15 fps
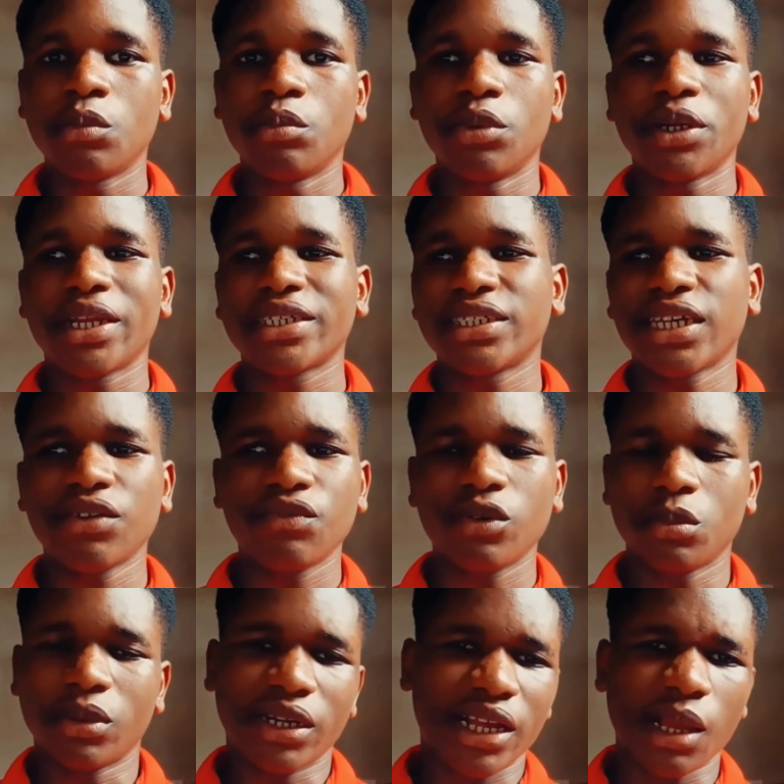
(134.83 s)
But aside
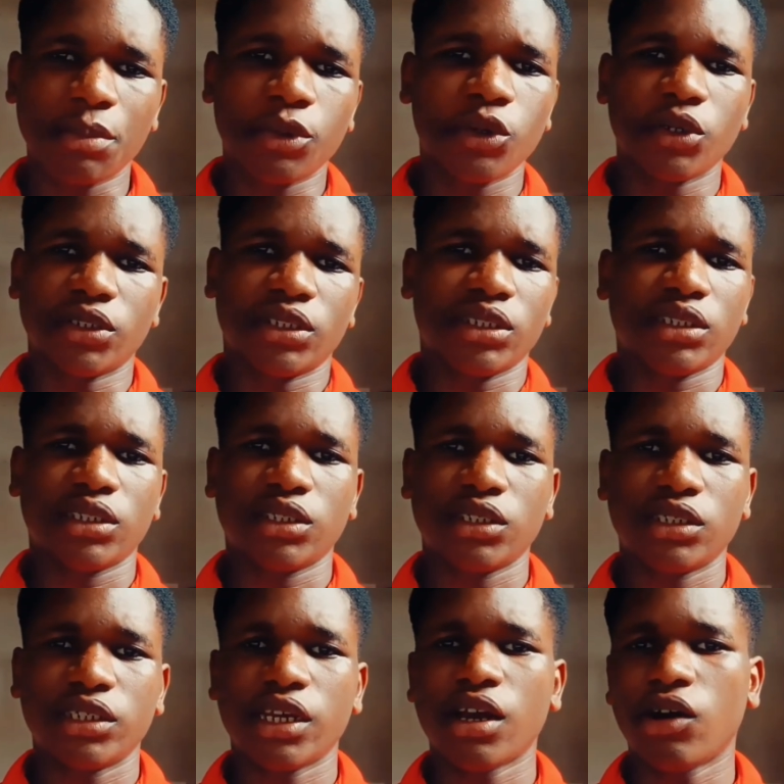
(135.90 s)
from CapCut,
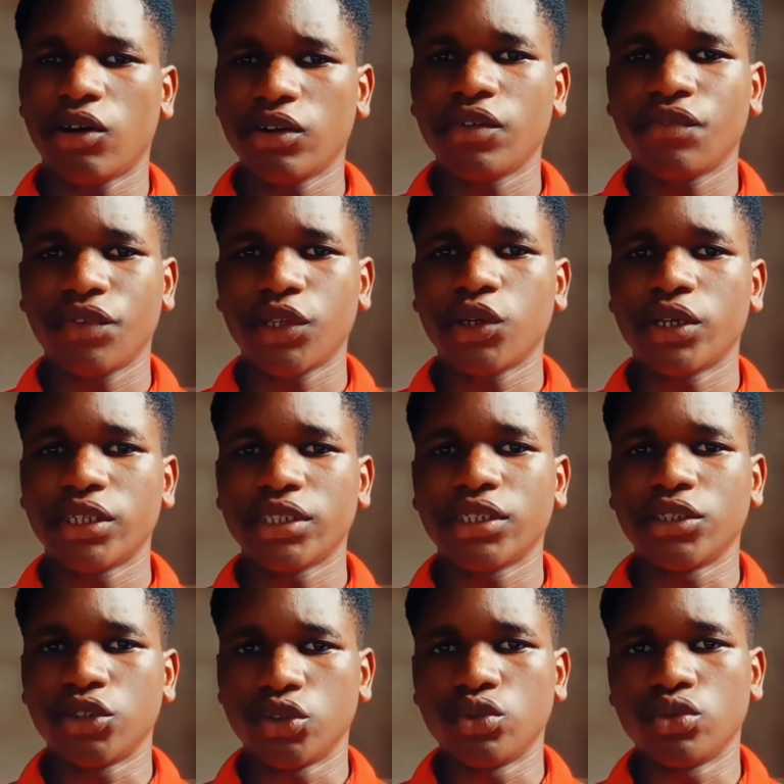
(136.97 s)
there are other video
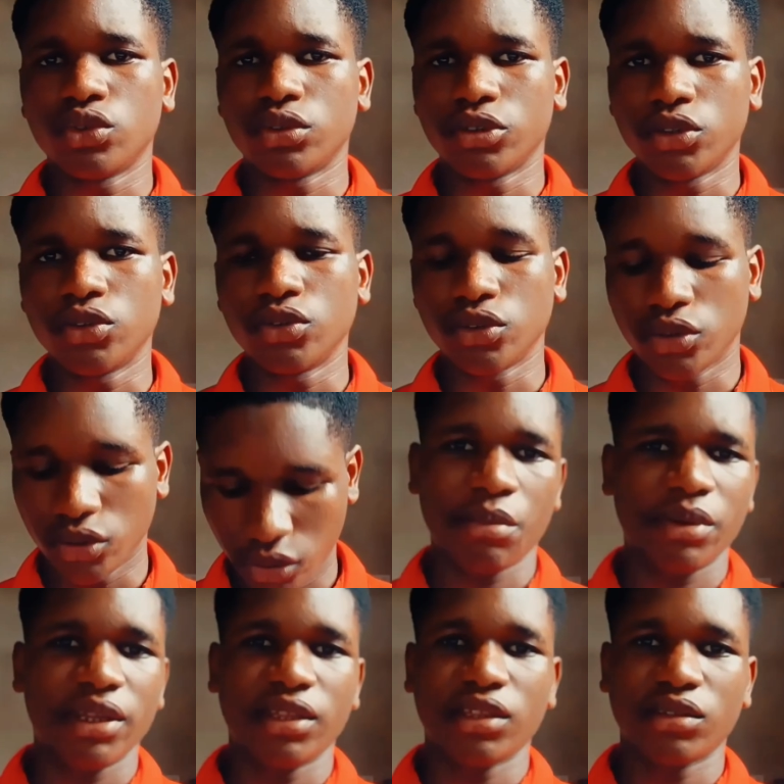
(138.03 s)
editing tools to use. And I
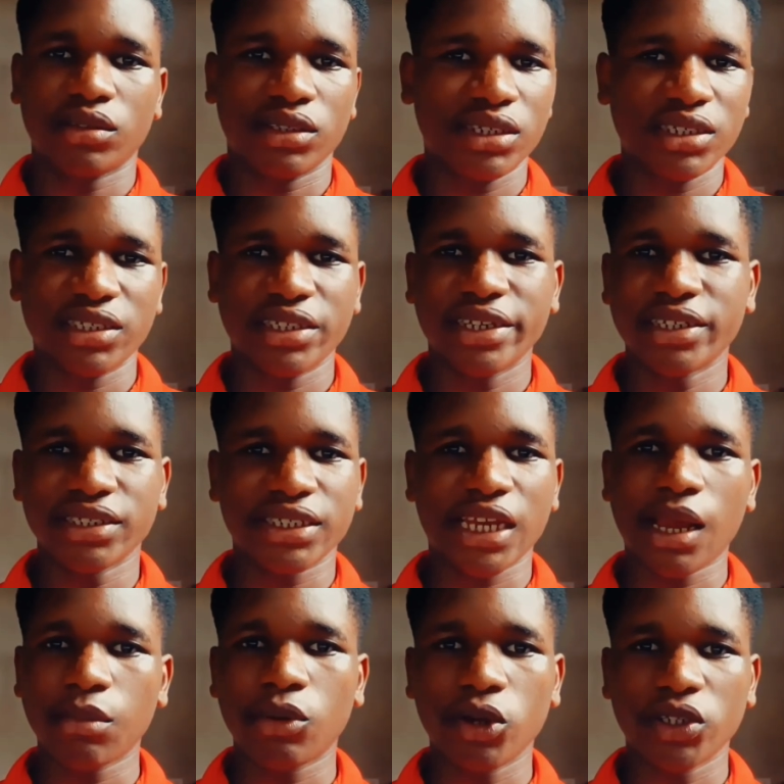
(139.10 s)
mean, these days,
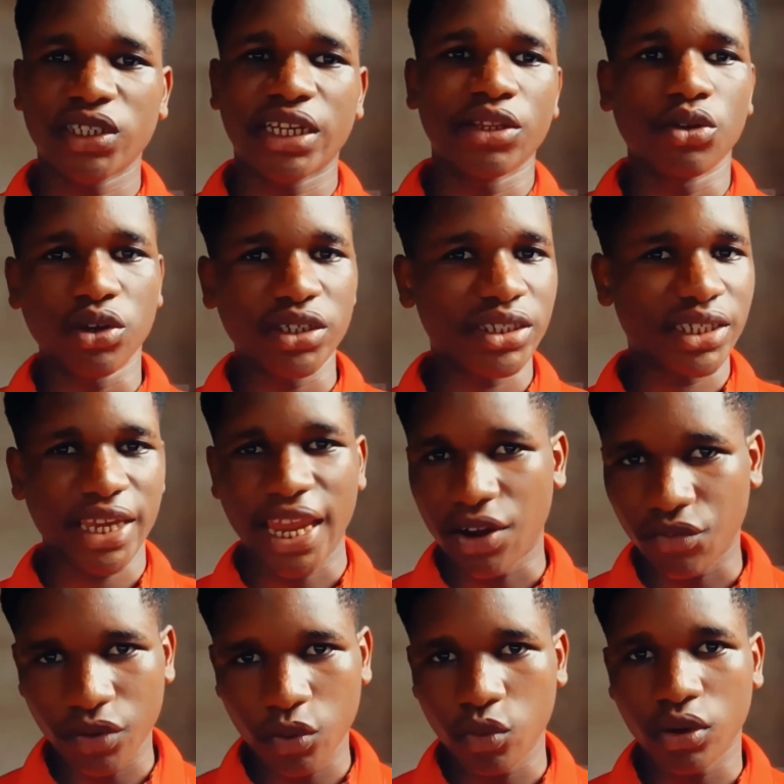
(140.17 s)
CapCut annoys
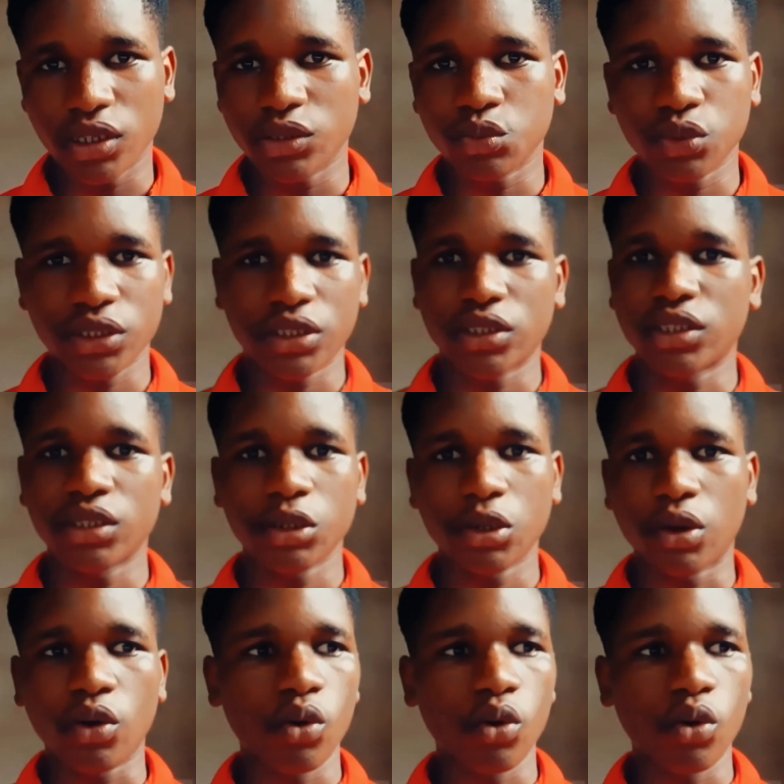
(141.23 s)
everyone with the